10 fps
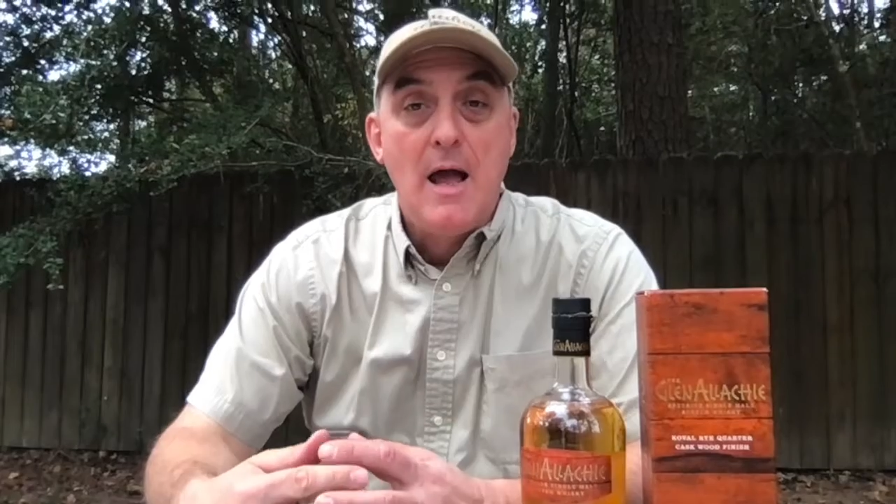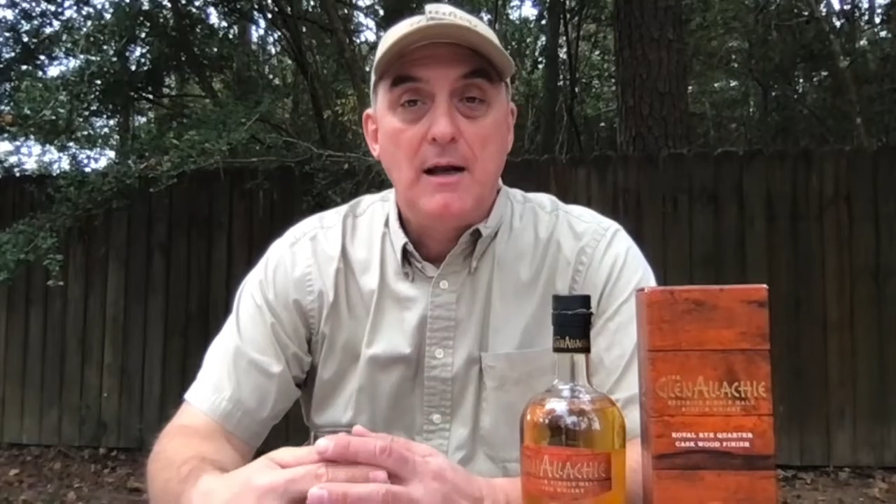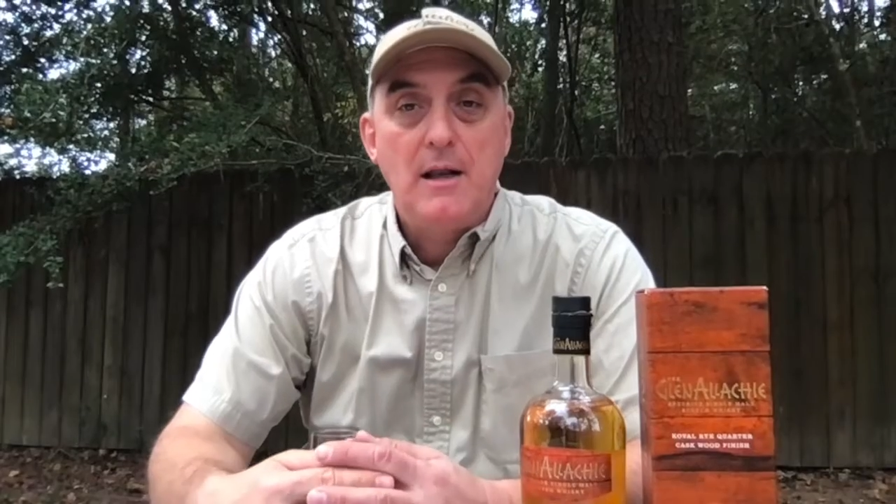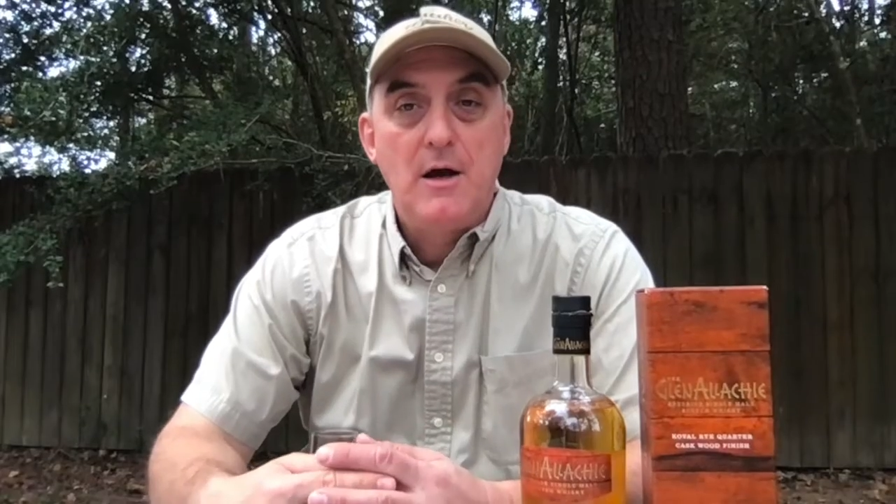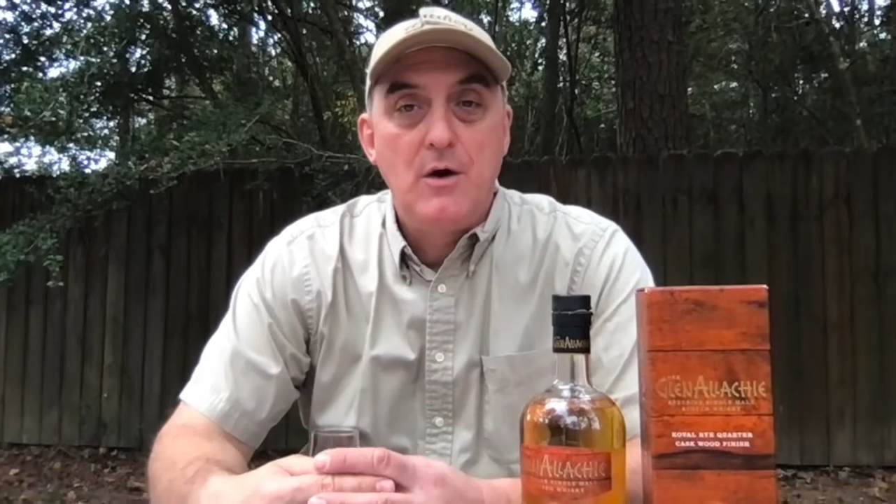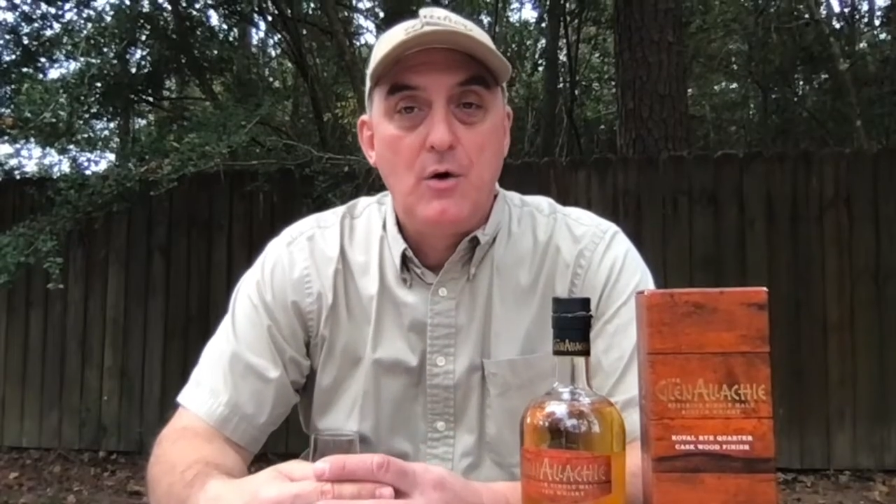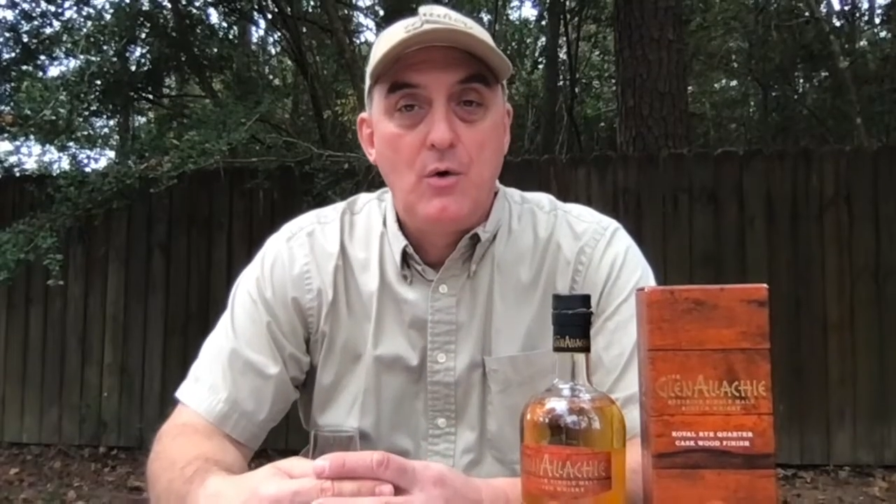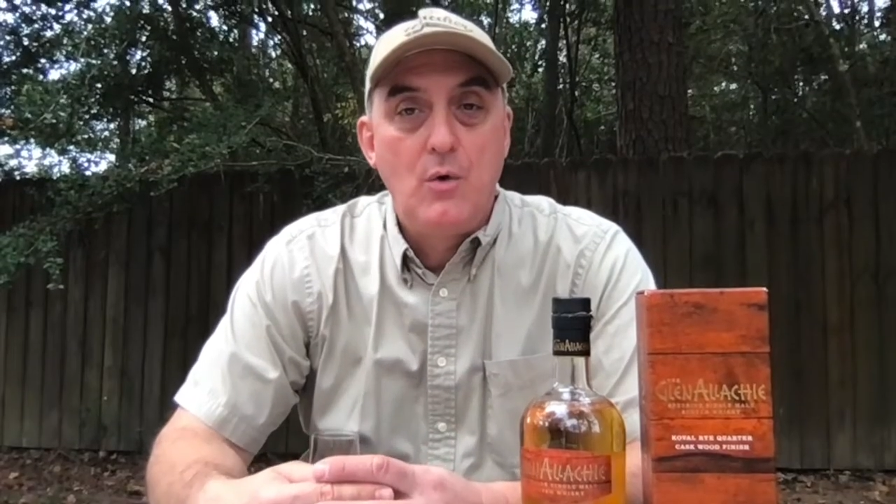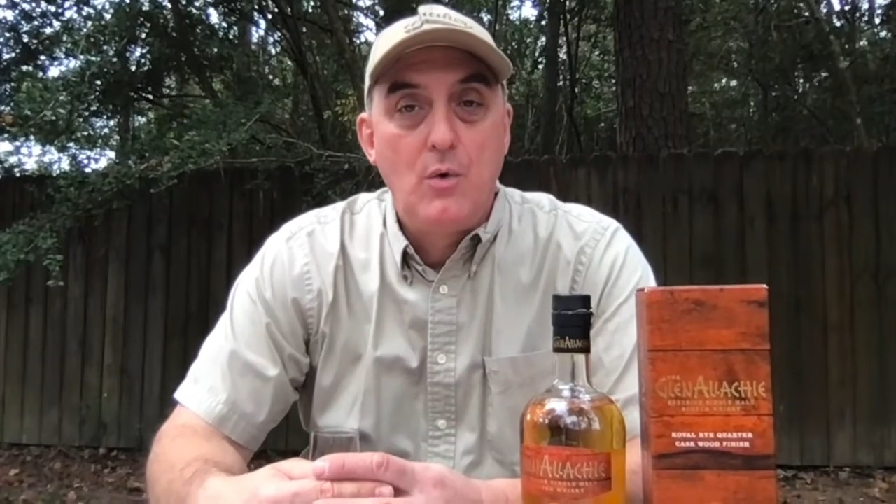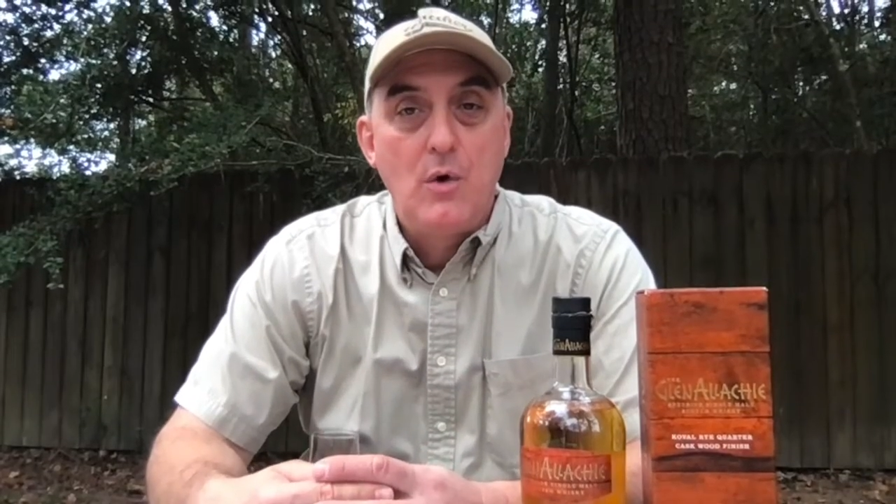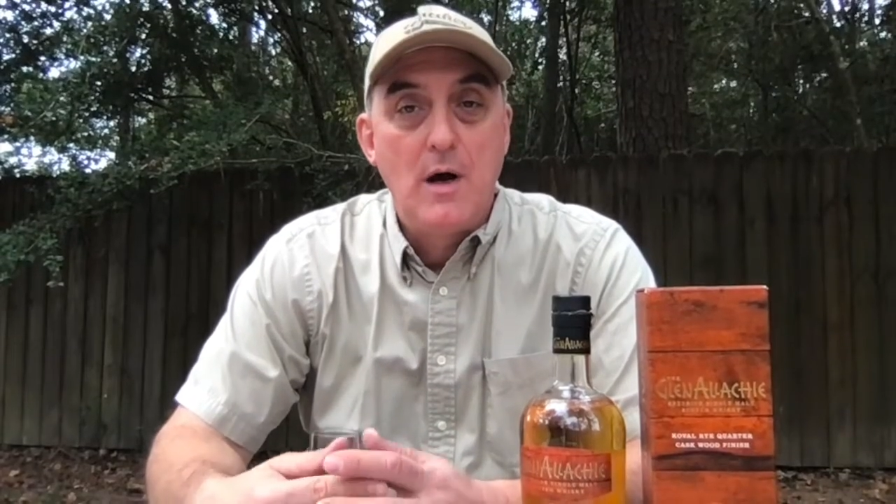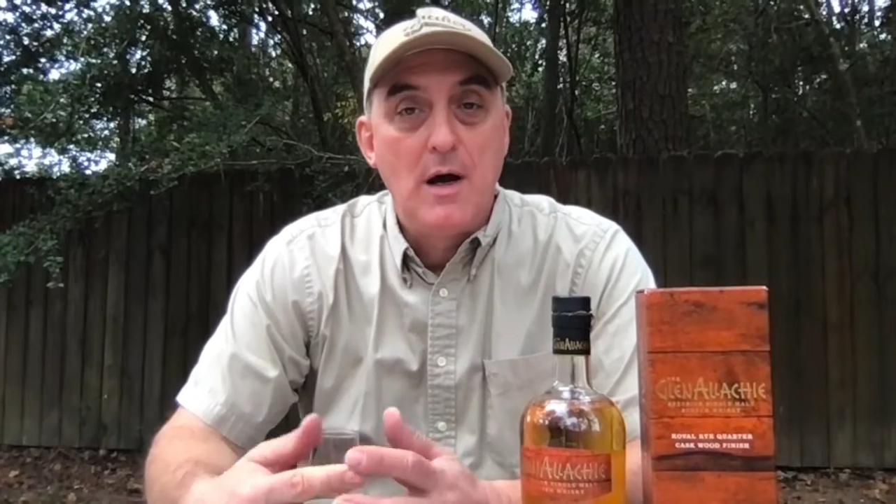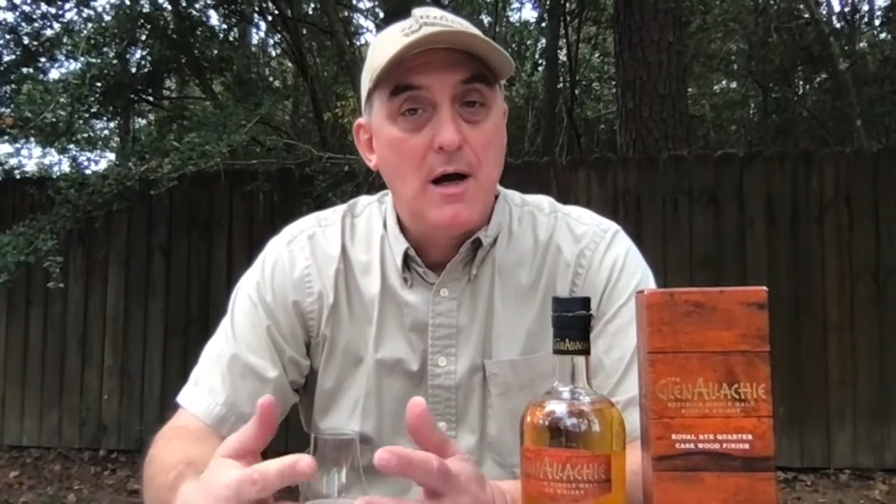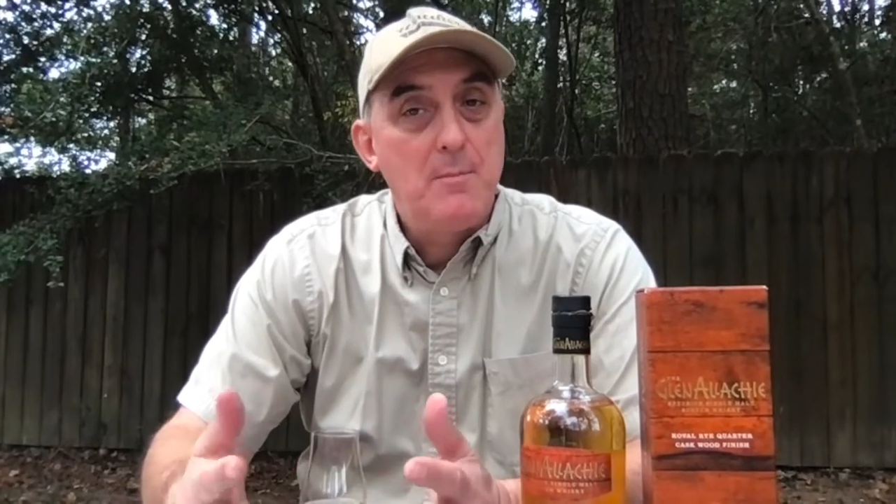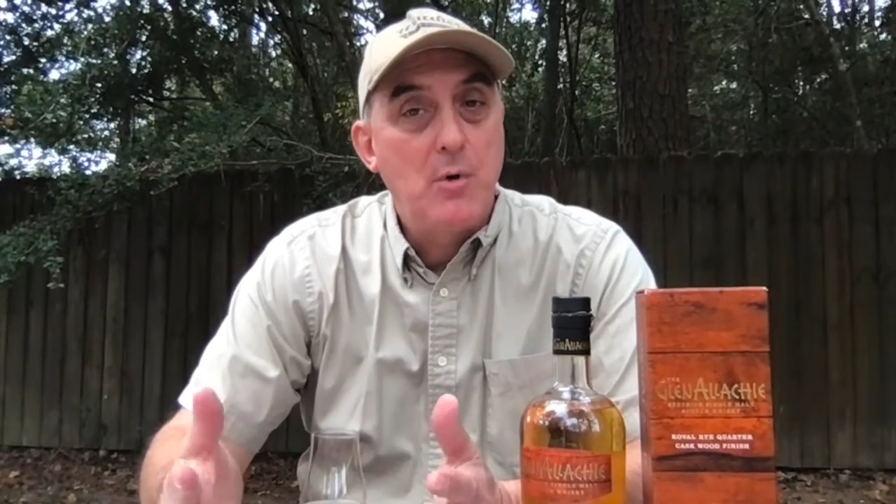Hello, I'm